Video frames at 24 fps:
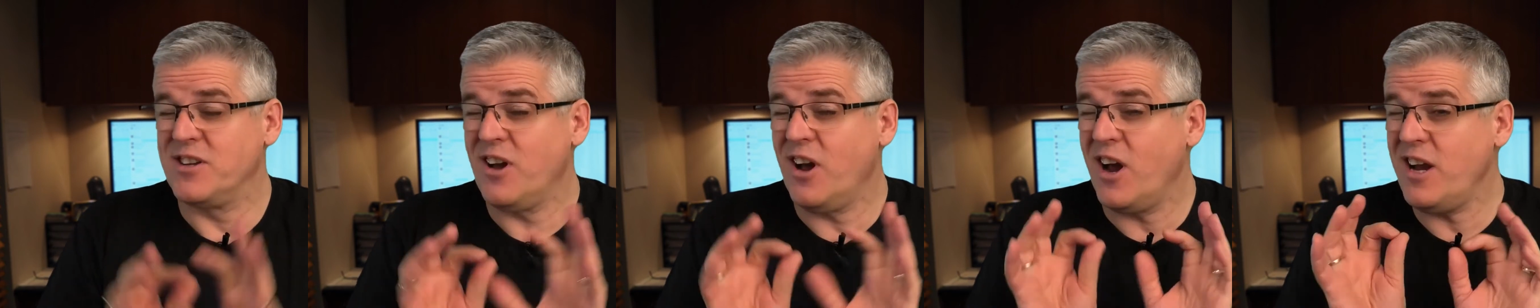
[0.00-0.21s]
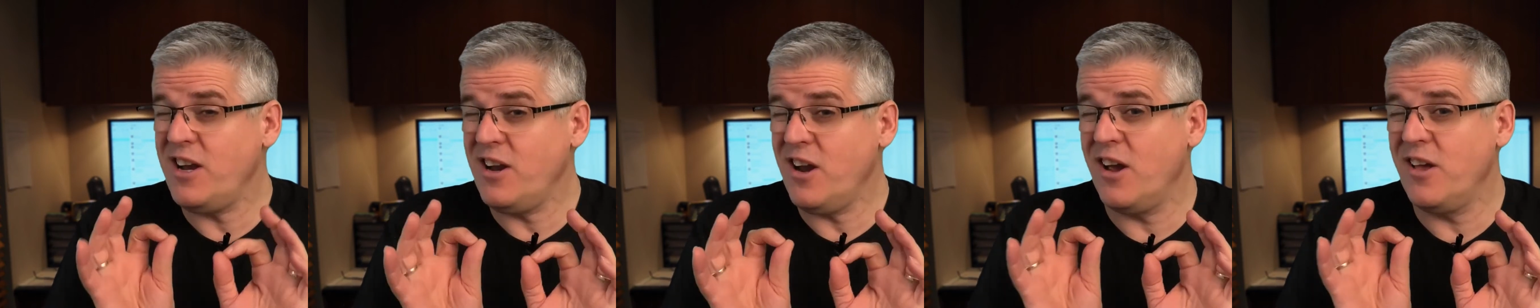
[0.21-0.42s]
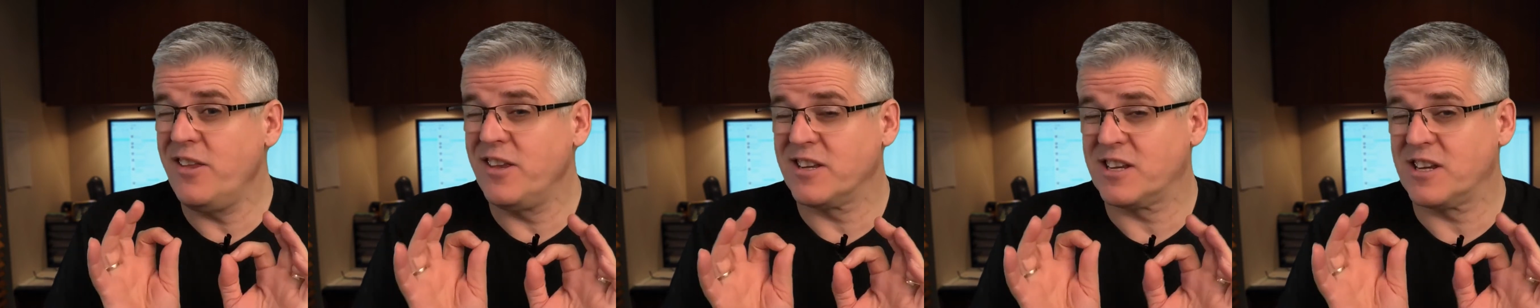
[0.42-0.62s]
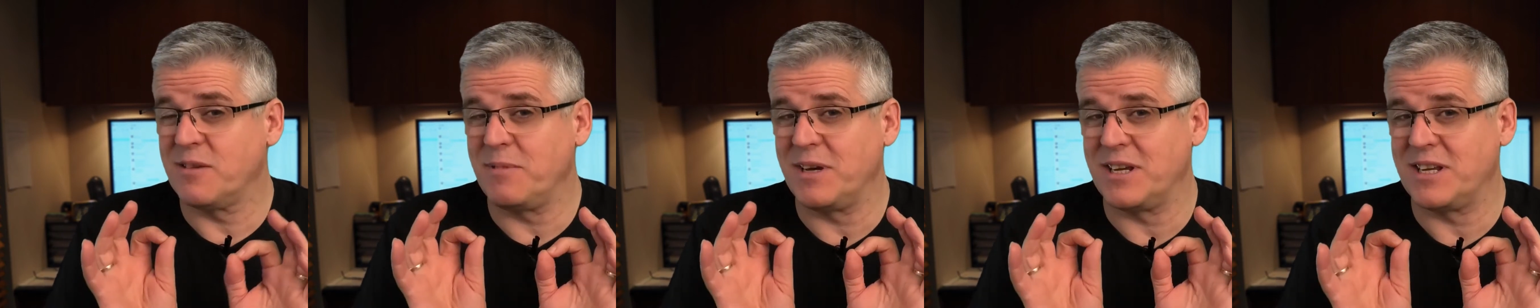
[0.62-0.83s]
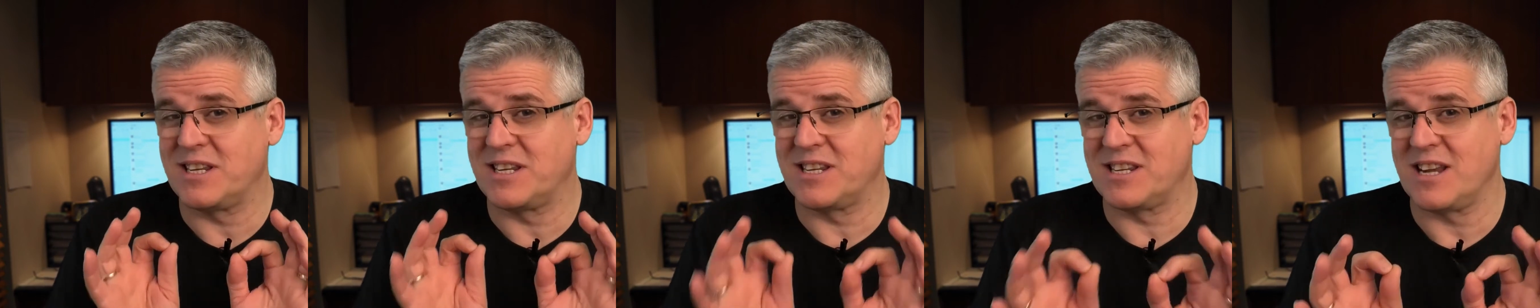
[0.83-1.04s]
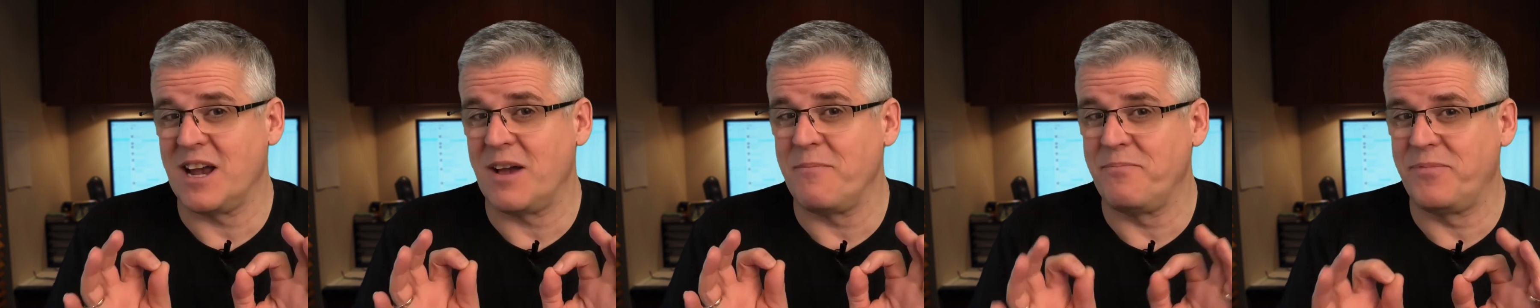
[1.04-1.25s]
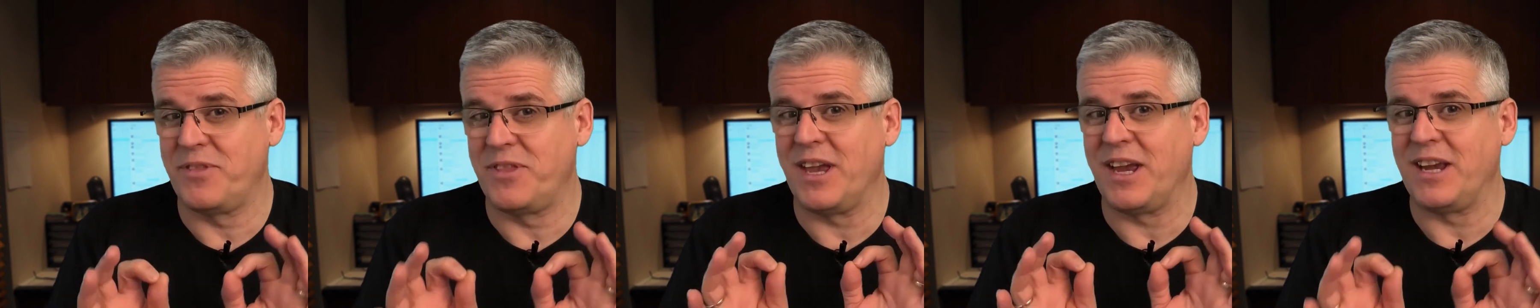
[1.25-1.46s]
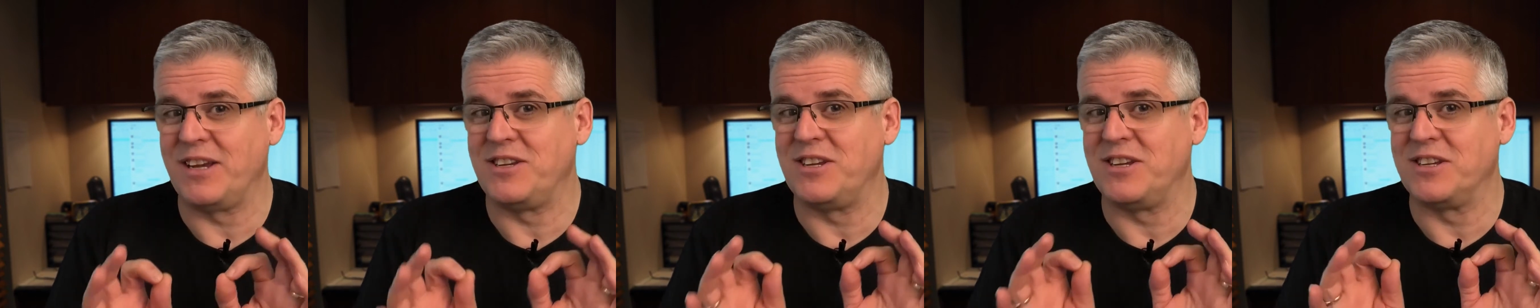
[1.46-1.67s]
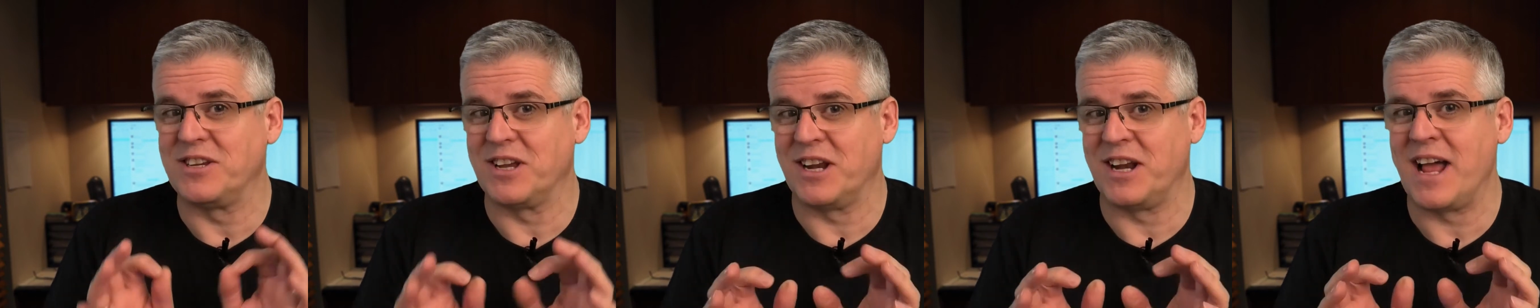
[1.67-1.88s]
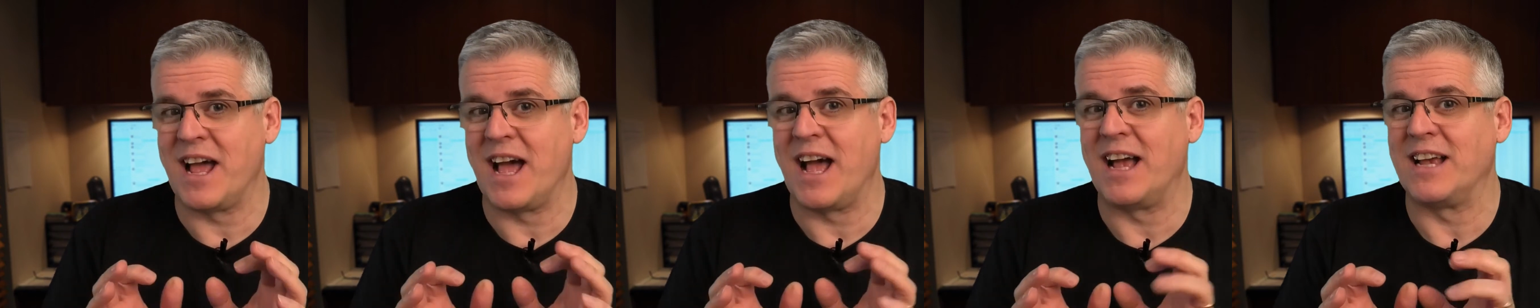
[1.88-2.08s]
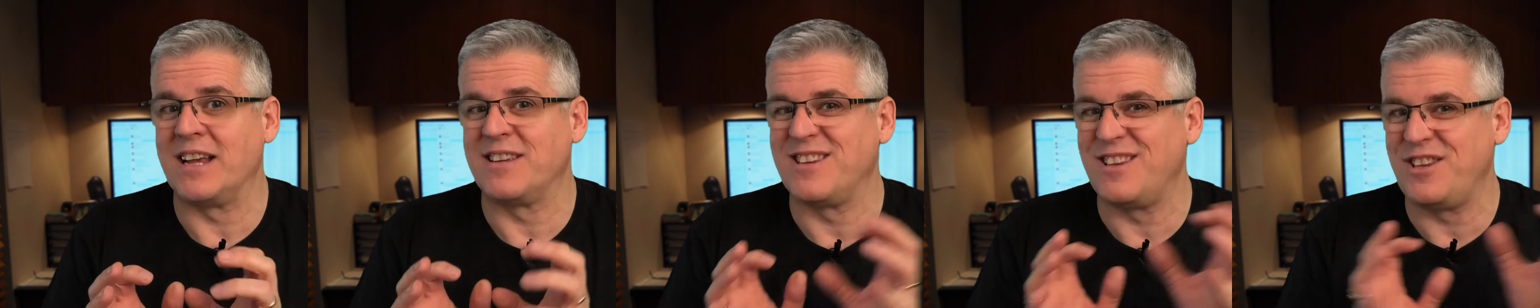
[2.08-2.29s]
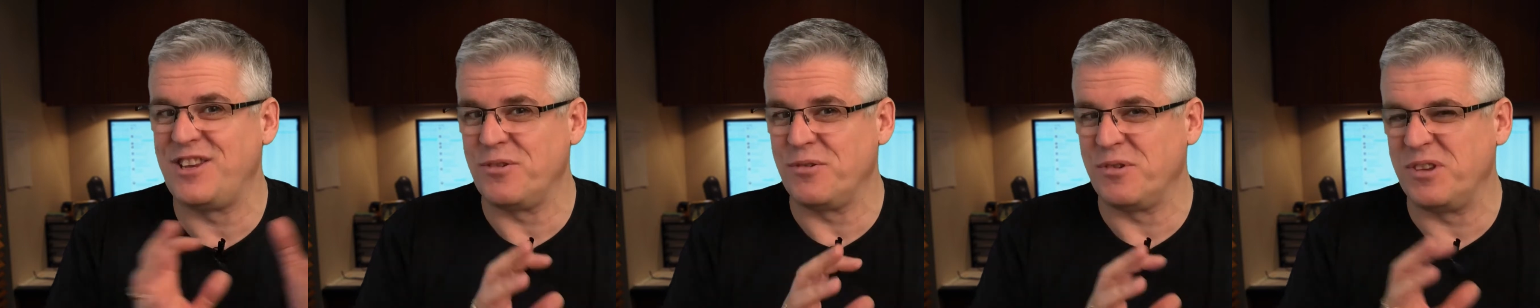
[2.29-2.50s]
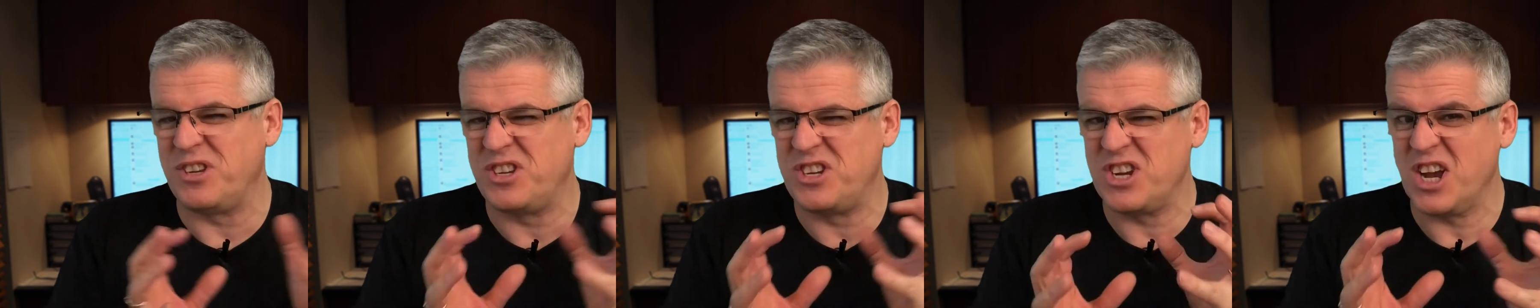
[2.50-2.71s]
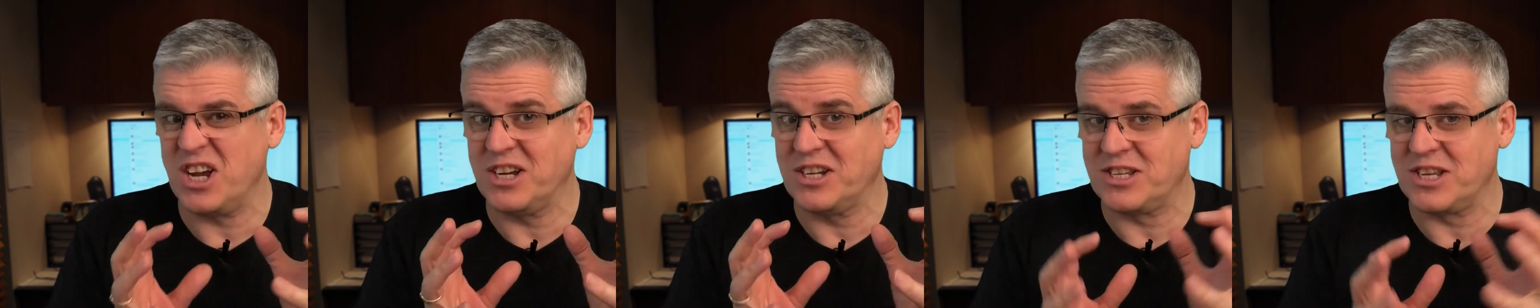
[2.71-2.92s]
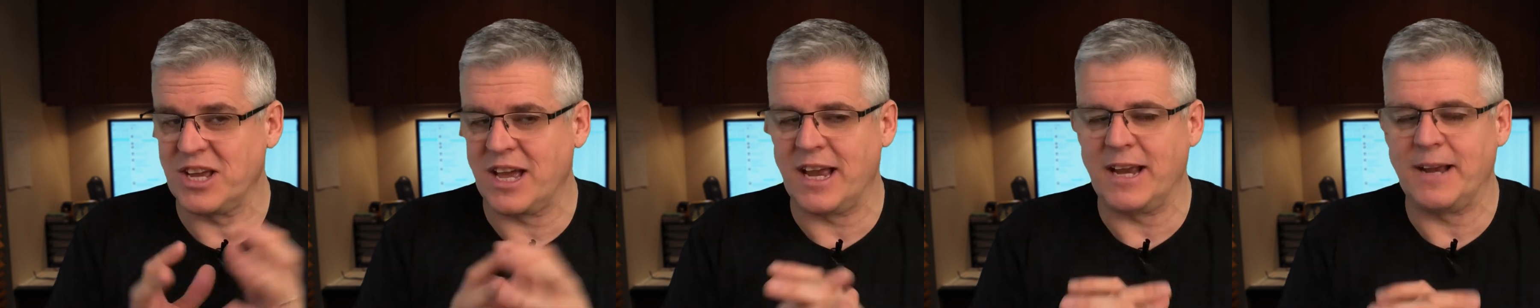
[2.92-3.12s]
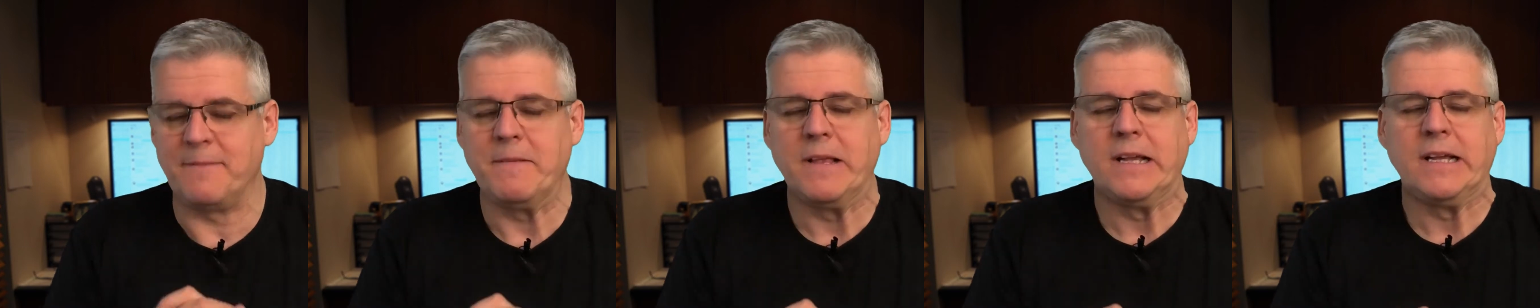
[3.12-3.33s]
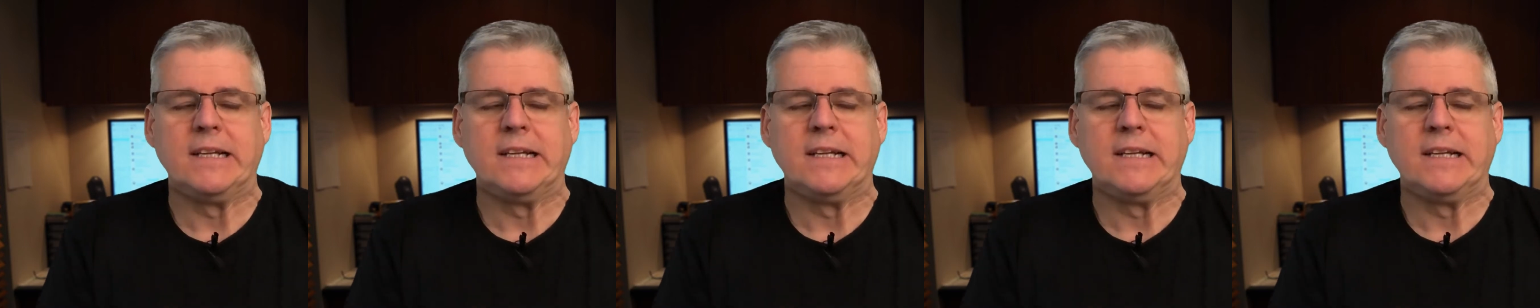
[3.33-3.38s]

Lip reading: I know there's going to be something she's going to ask to do with junk day.